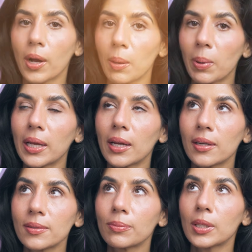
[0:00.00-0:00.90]
Okay, but
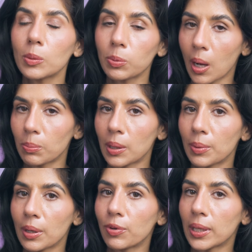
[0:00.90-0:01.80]
here's a real
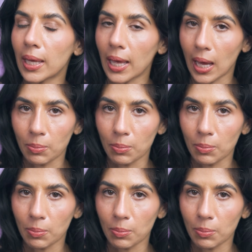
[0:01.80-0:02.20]
problem with AI